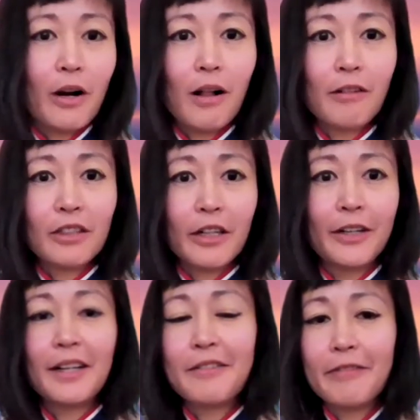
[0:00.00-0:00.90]
all
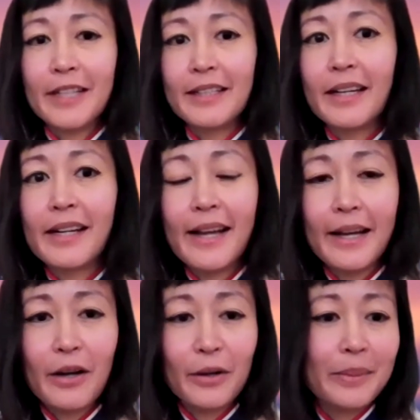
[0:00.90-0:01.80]
currently funded
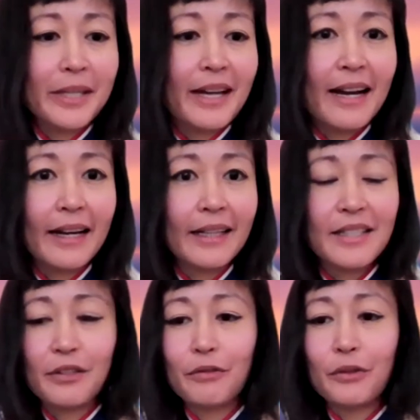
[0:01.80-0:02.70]
Aeon
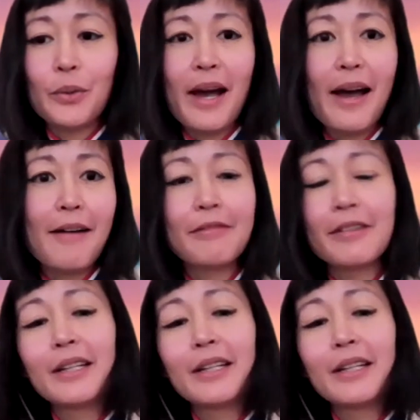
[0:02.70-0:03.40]
PIs, if you have